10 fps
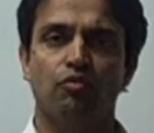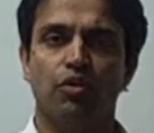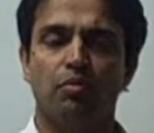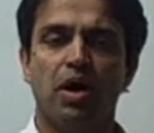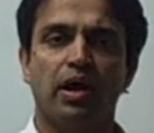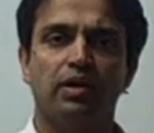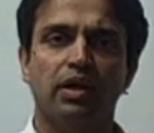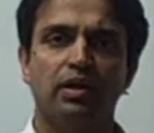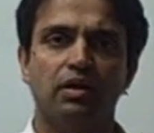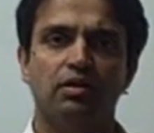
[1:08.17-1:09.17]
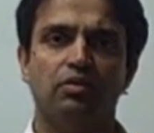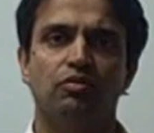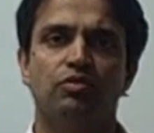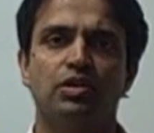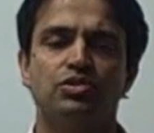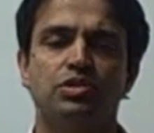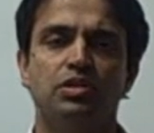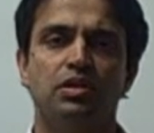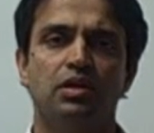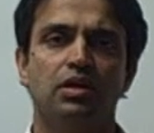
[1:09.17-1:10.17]
For a marketing
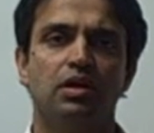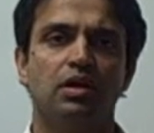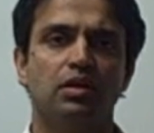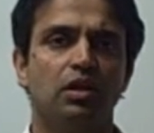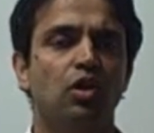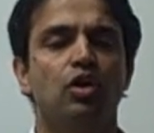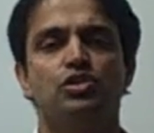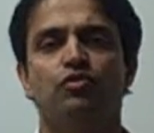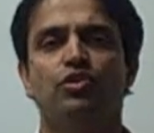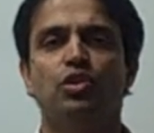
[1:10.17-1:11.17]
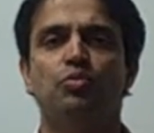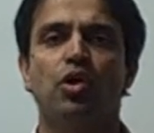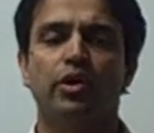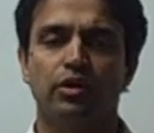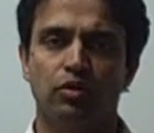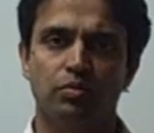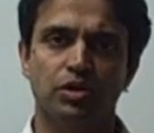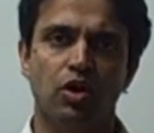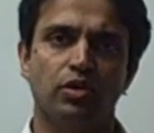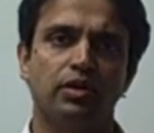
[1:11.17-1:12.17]
function, the launch of a new product could
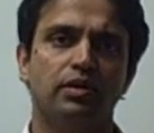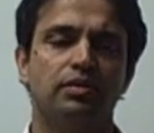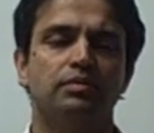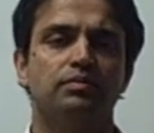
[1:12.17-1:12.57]
be halted.